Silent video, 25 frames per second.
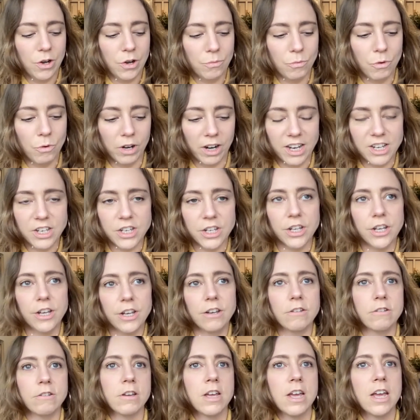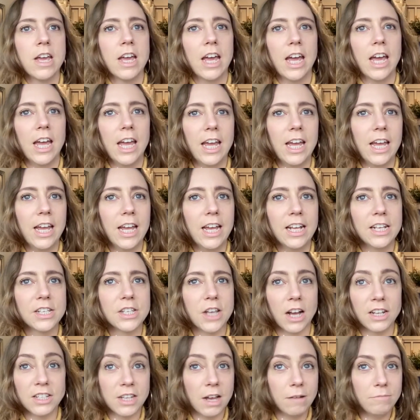what I do is
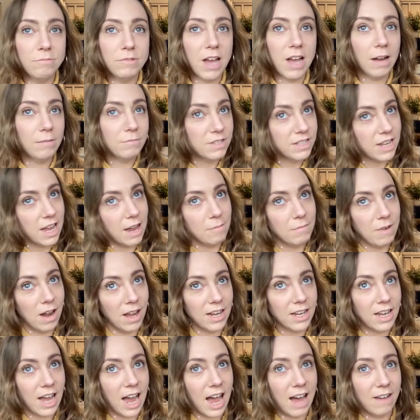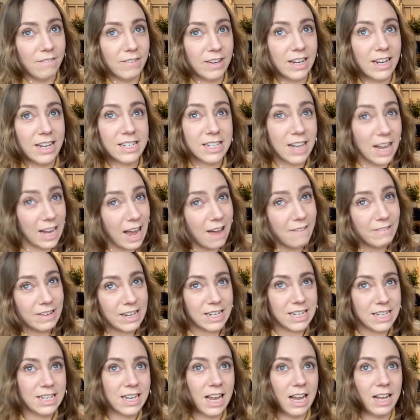I sometimes say it's like having
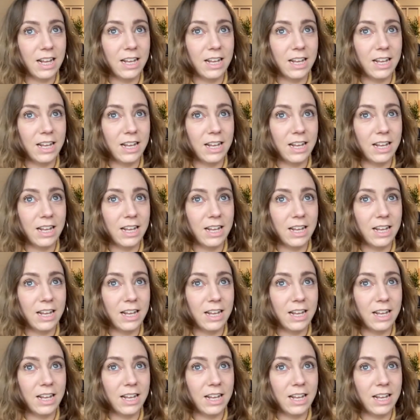a